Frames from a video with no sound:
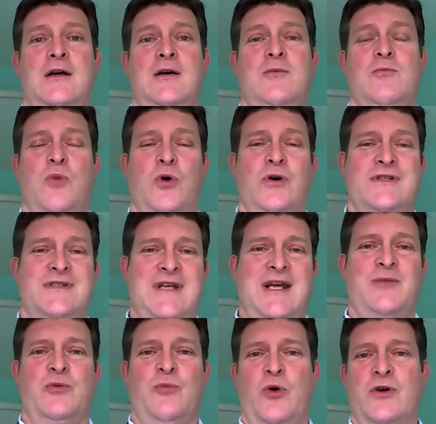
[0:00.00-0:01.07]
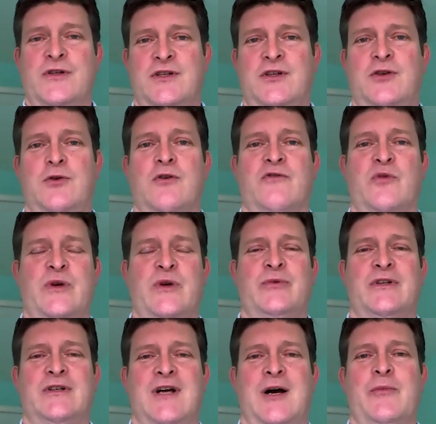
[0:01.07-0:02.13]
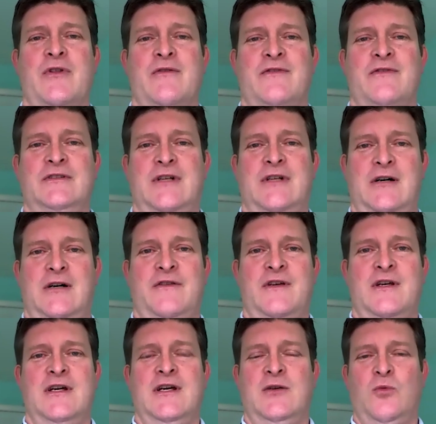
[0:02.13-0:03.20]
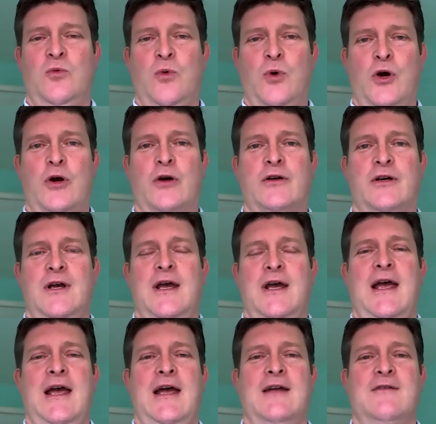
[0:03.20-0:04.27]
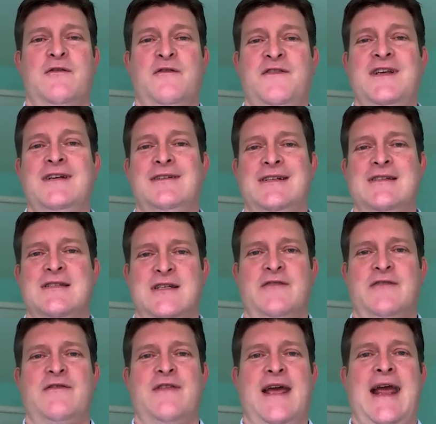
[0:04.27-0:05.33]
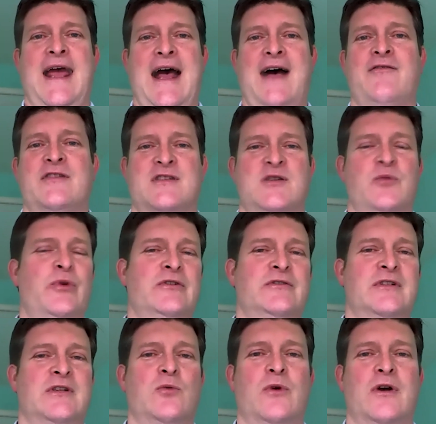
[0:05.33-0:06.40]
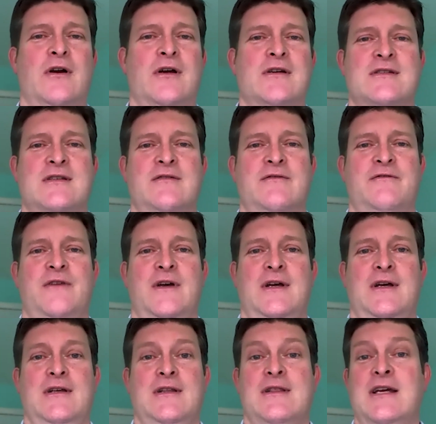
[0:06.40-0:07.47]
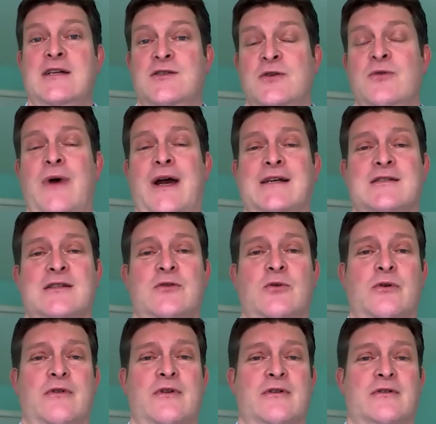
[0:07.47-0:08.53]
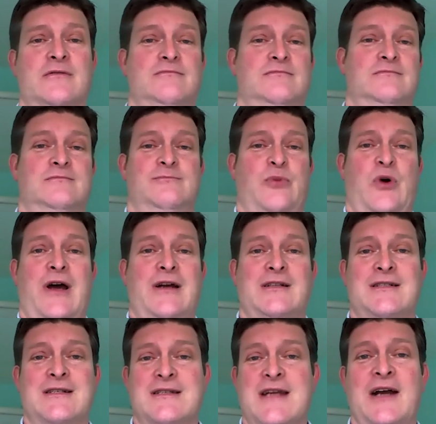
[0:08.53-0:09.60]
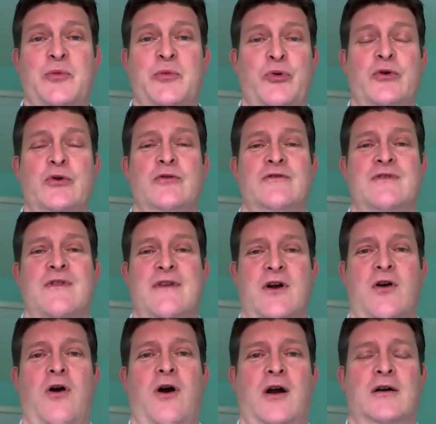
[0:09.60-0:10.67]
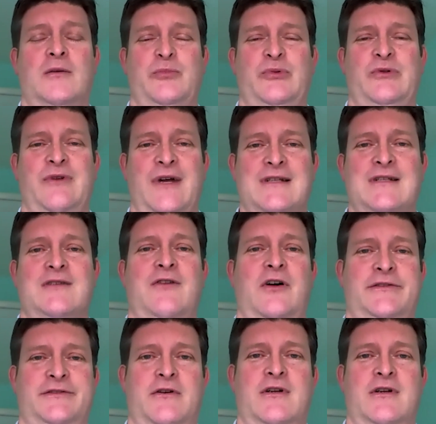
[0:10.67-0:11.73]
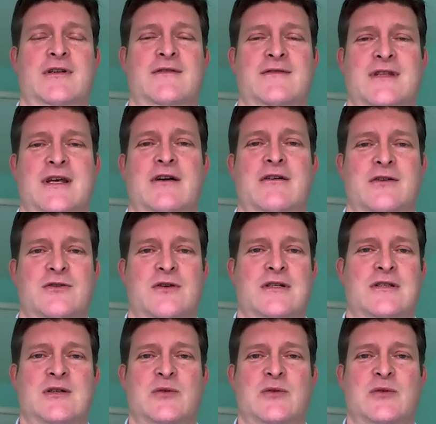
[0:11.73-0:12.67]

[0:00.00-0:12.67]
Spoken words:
more stable, more secure for people to come to Philadelphia and work and feel as if they have the stability. Whereas if they do exit or their product is not approved, there are plenty of alternatives that are interested in